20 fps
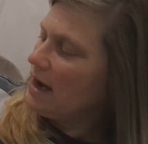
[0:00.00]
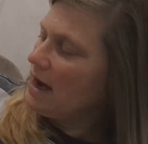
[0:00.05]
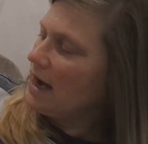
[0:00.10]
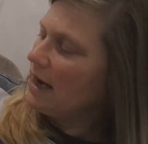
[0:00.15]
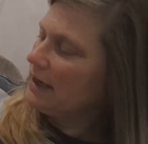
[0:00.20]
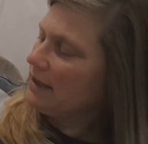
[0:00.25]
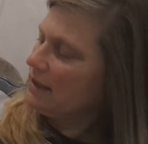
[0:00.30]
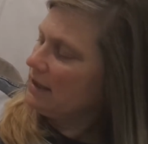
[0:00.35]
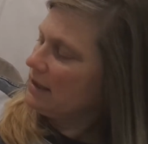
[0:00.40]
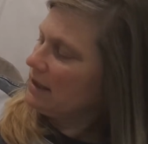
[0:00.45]

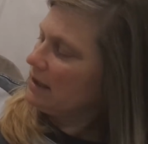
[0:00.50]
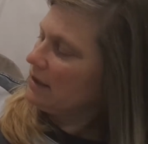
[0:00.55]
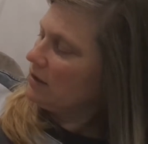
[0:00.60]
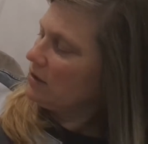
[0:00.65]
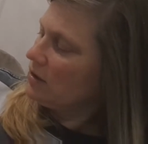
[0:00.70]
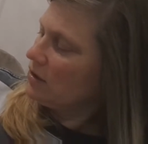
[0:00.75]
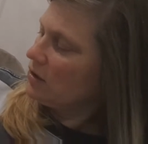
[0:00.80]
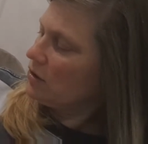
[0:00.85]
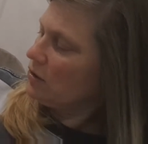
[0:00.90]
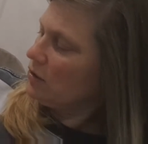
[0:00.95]
Einstein
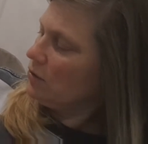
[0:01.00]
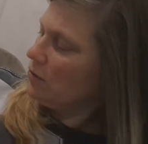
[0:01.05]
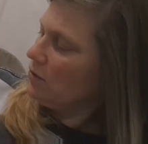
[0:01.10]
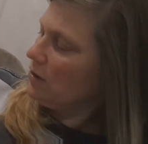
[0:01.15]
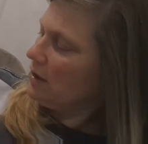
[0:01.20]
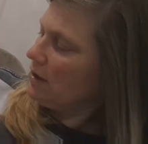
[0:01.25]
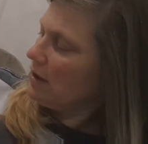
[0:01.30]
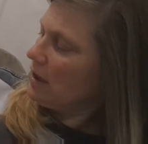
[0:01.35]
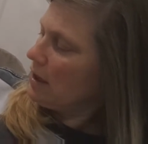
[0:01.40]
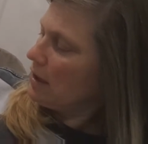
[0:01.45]

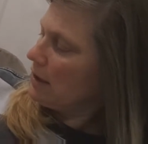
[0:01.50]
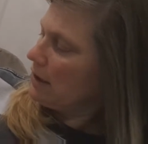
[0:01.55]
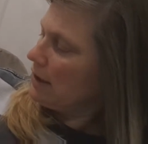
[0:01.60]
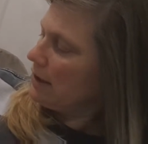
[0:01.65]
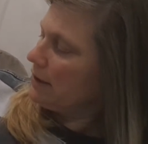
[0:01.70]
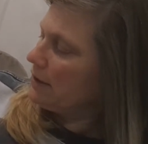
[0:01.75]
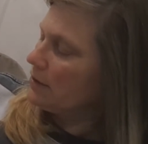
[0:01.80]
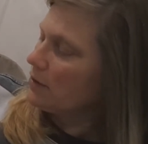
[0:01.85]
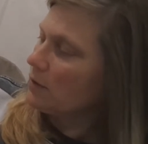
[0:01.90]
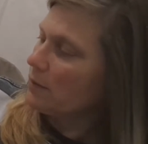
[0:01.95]
scooted a
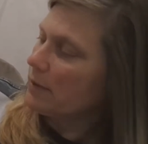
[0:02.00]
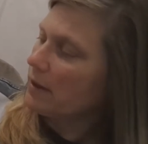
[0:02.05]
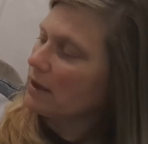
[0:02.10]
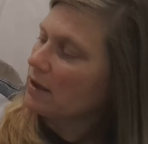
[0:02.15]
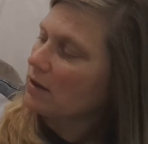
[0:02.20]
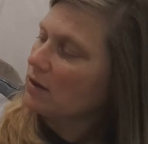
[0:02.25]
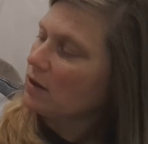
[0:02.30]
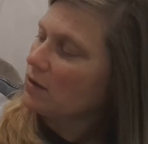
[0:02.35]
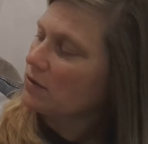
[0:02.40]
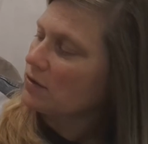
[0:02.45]
little
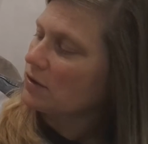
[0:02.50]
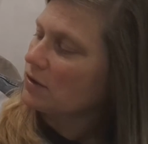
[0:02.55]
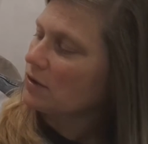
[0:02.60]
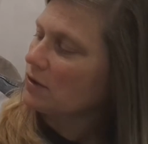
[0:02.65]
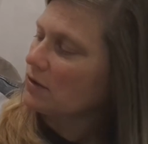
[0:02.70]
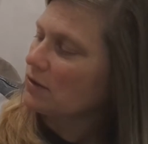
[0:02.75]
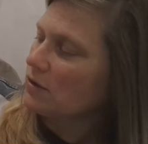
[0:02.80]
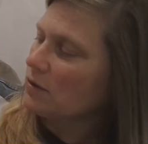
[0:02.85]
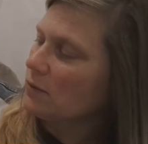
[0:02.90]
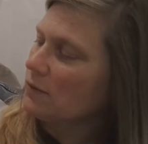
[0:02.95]
bit
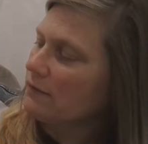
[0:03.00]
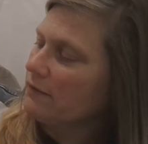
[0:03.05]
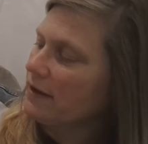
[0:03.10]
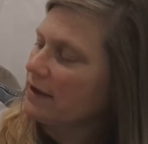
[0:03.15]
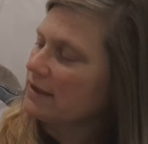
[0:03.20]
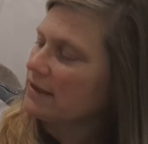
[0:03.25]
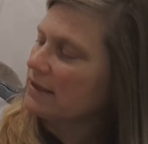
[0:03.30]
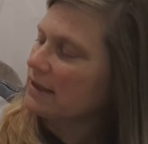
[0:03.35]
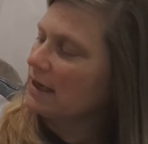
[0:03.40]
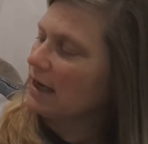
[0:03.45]
closer to
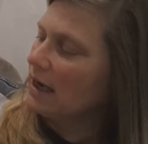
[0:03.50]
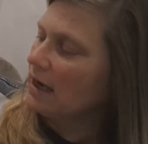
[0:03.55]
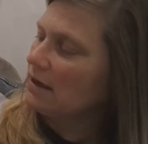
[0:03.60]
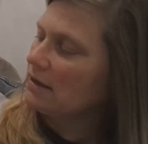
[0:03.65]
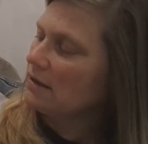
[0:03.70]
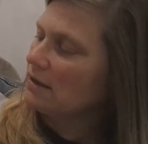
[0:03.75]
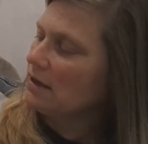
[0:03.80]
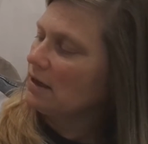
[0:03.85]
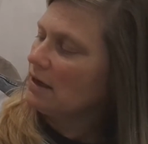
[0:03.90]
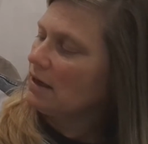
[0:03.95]

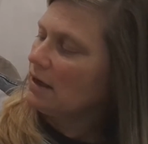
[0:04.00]
investigate.